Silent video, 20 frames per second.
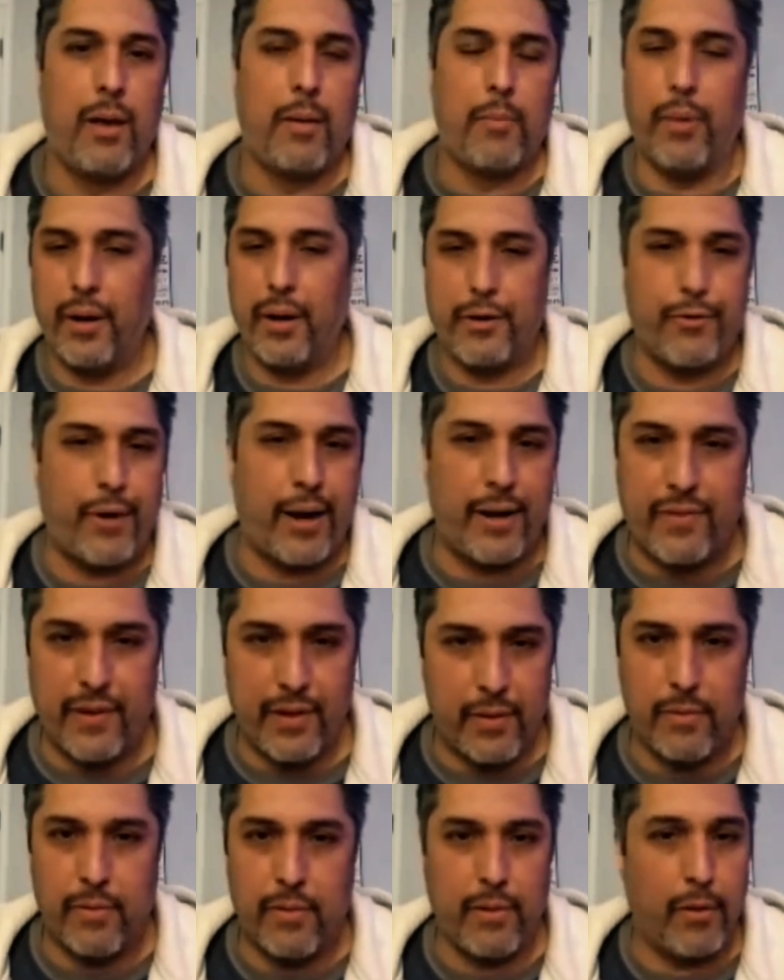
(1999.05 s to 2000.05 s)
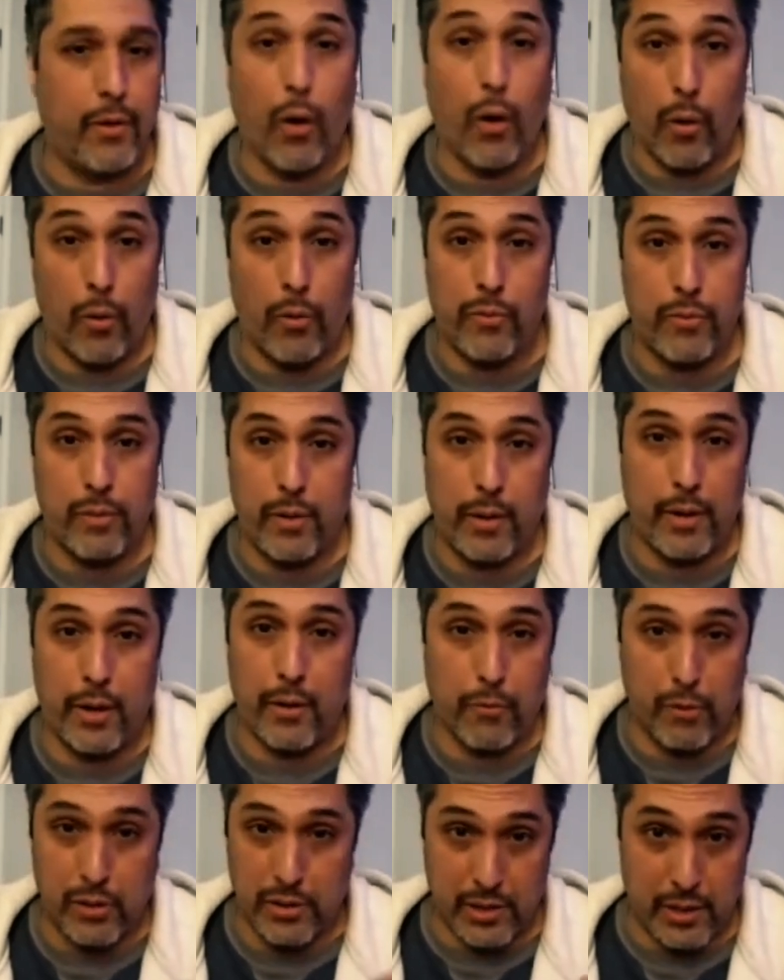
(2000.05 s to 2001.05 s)
But granted, no, it
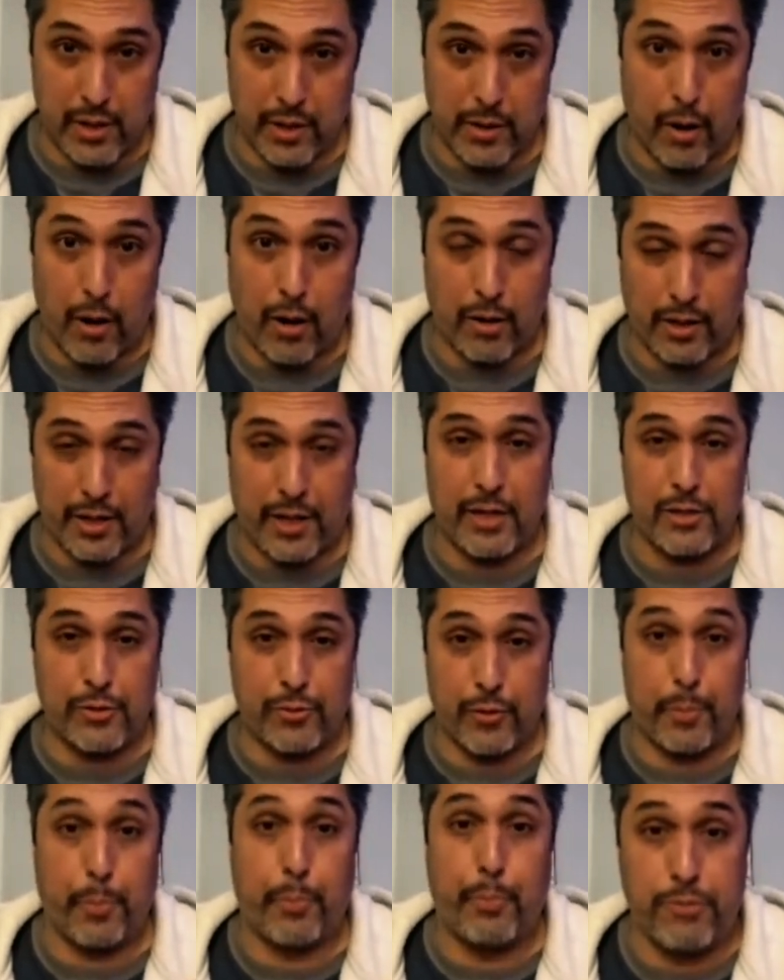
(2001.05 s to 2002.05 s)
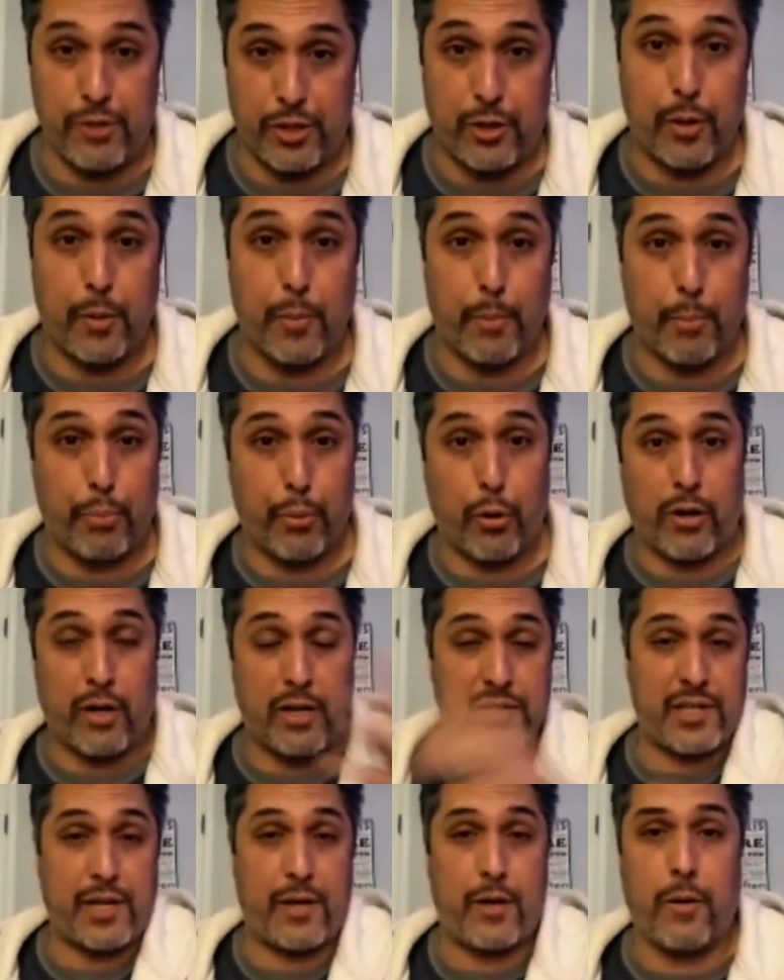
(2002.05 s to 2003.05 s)
wasn't in our case. We still broke
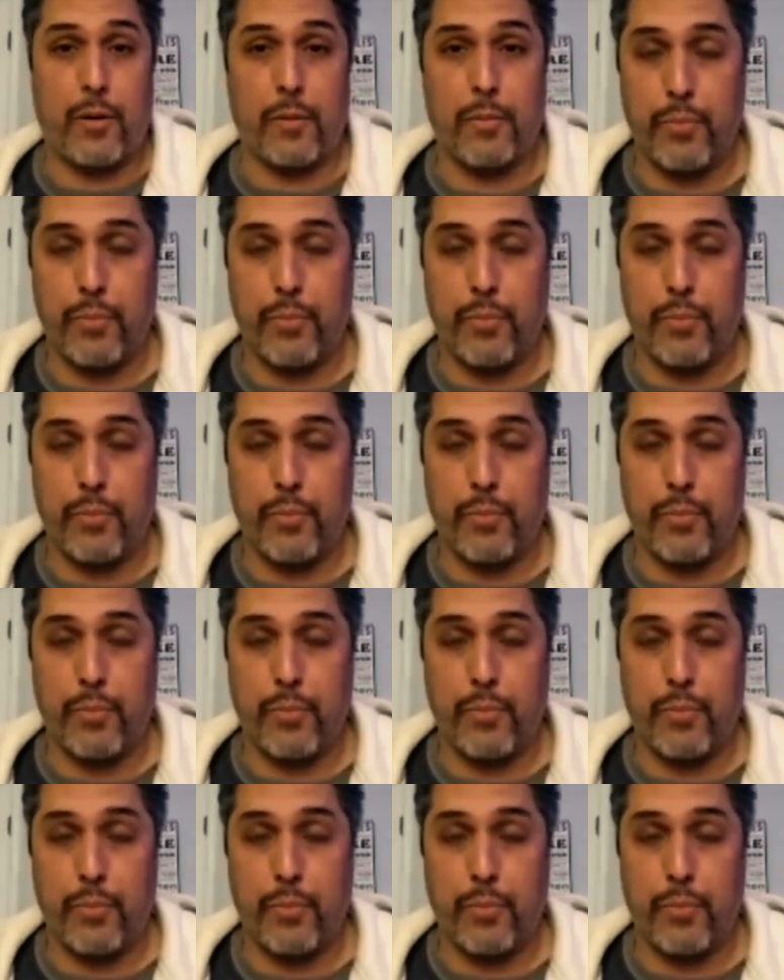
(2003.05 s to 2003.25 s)
as hell.